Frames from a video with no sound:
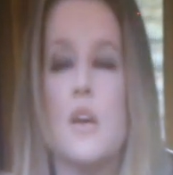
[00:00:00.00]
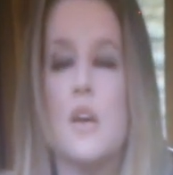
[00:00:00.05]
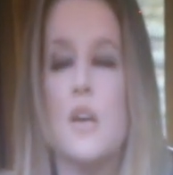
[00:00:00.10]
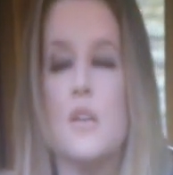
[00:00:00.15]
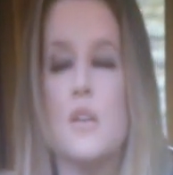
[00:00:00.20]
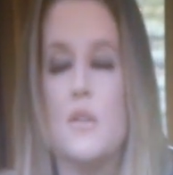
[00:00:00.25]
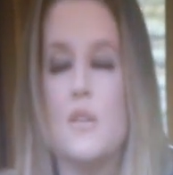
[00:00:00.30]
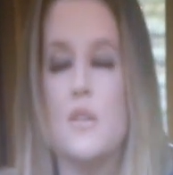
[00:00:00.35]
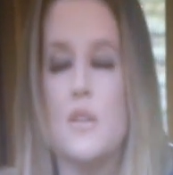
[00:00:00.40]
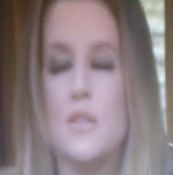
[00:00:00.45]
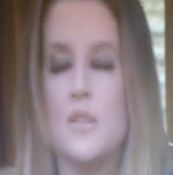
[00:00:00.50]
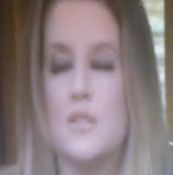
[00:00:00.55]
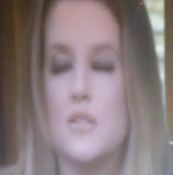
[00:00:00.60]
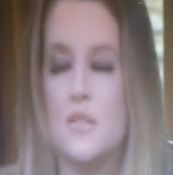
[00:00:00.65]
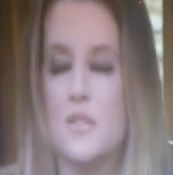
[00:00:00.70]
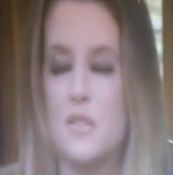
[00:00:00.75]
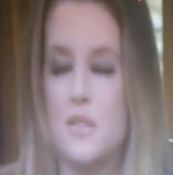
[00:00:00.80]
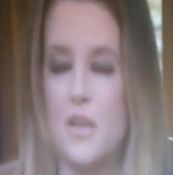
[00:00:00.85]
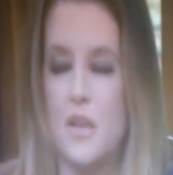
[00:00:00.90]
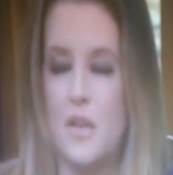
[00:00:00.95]
I know that
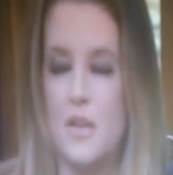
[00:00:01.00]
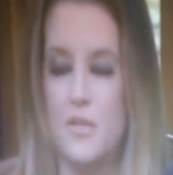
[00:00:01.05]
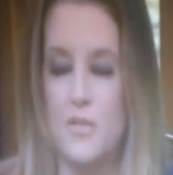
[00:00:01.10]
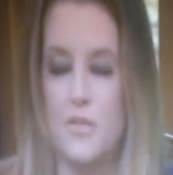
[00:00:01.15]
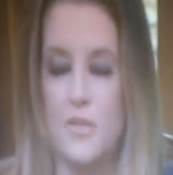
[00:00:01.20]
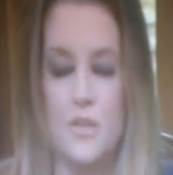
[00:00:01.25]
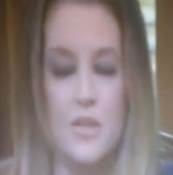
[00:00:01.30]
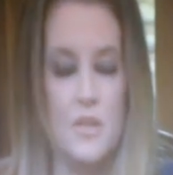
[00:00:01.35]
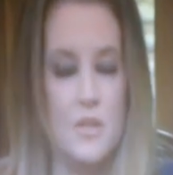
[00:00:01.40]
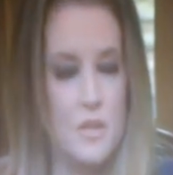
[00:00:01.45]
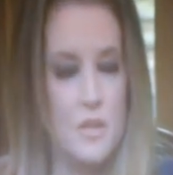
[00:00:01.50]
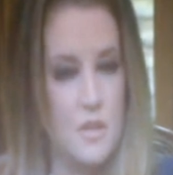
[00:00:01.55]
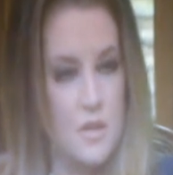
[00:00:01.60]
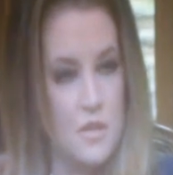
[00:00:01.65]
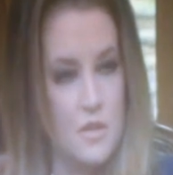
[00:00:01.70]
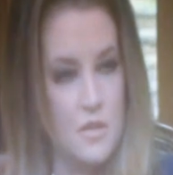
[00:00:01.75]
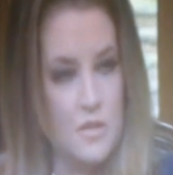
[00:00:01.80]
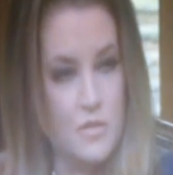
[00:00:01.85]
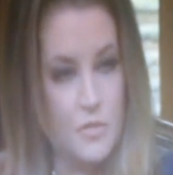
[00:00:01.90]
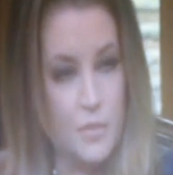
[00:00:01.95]
it's naive to think that I
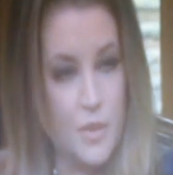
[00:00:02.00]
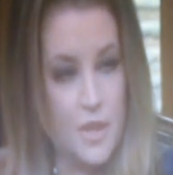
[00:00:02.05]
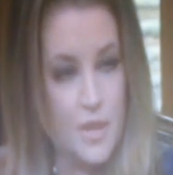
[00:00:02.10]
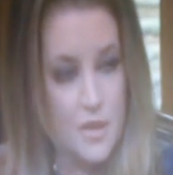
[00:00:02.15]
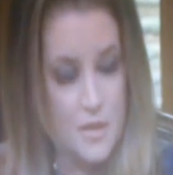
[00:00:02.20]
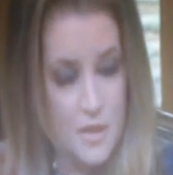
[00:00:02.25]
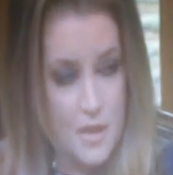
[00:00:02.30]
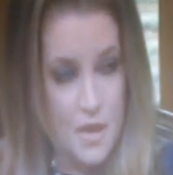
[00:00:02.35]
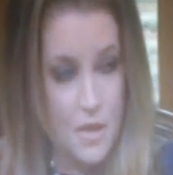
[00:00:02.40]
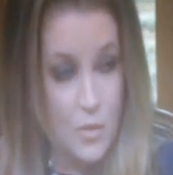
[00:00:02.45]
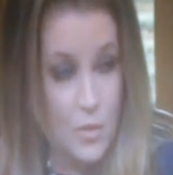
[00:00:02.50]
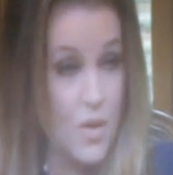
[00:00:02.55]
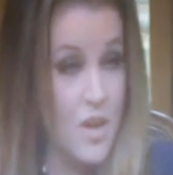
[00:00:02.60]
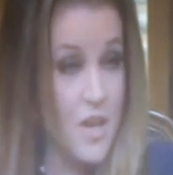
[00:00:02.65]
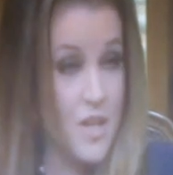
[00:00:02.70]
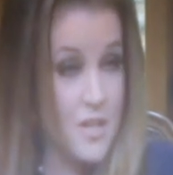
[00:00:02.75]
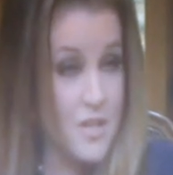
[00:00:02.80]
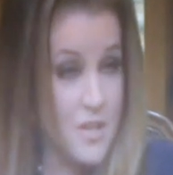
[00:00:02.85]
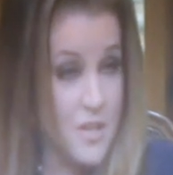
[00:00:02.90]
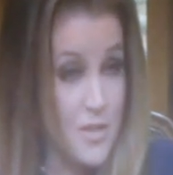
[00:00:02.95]
could have, but I
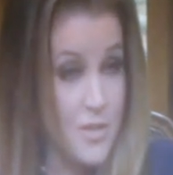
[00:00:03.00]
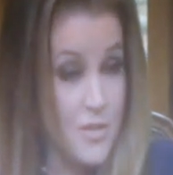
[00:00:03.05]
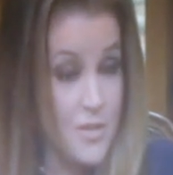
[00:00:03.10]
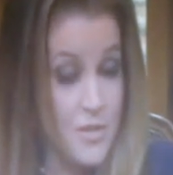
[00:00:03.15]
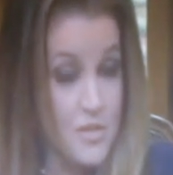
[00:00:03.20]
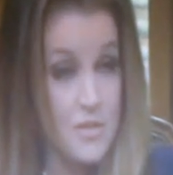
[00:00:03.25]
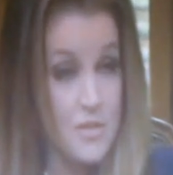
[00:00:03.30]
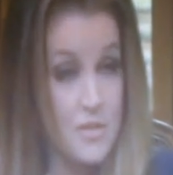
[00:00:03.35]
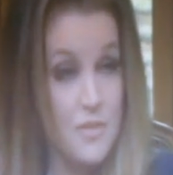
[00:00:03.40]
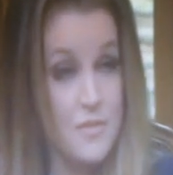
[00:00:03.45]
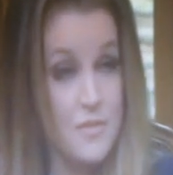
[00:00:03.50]
wanted to.